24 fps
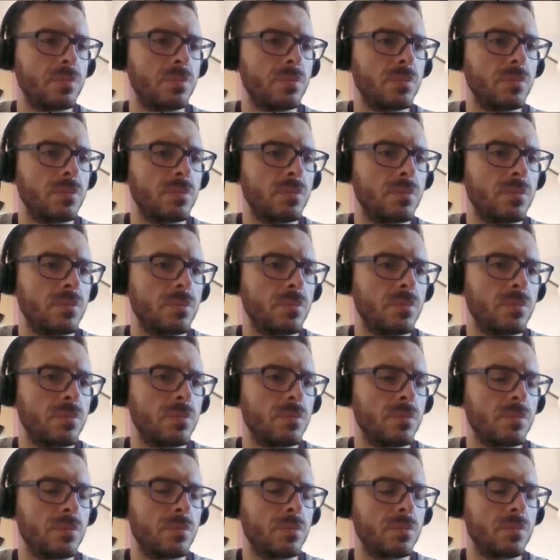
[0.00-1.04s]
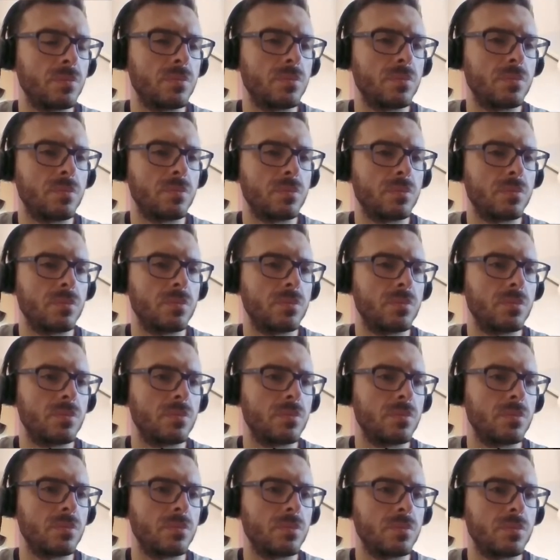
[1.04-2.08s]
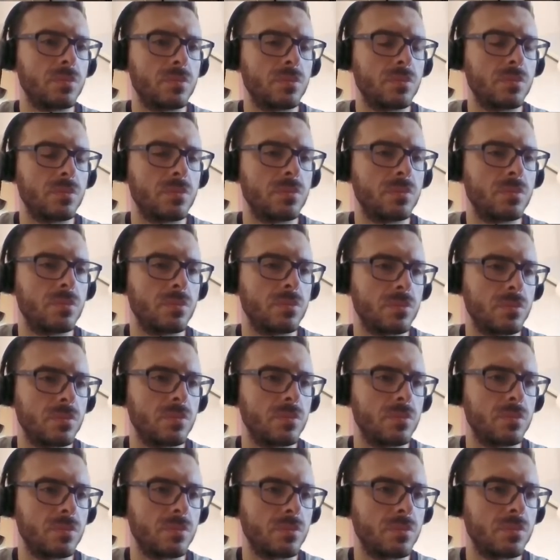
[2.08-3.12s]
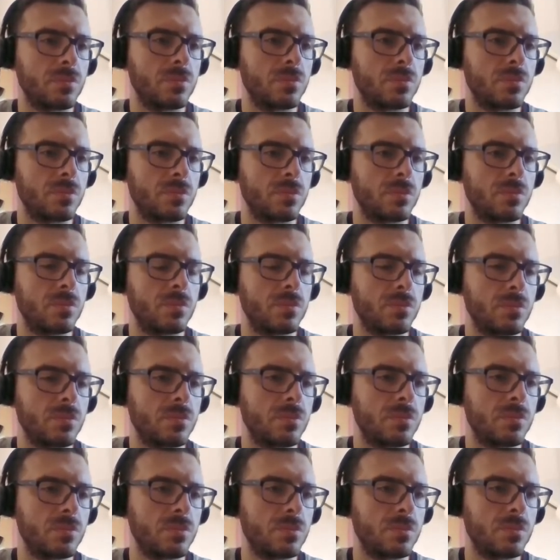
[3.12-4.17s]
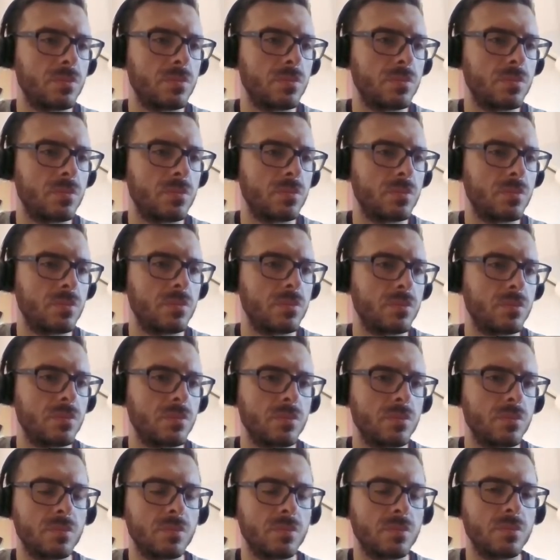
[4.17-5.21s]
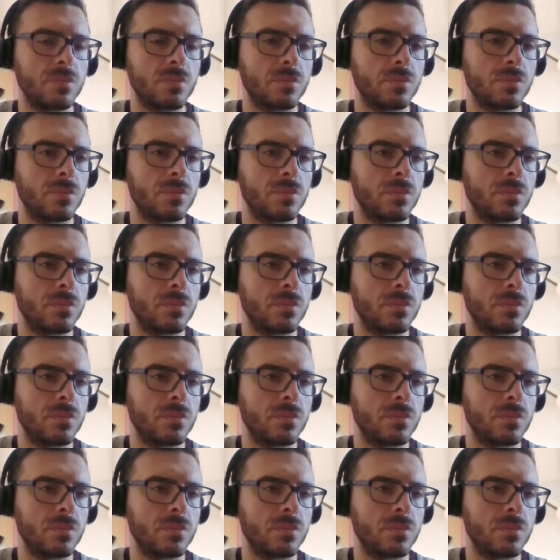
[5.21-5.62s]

No words are spoken by the person on screen.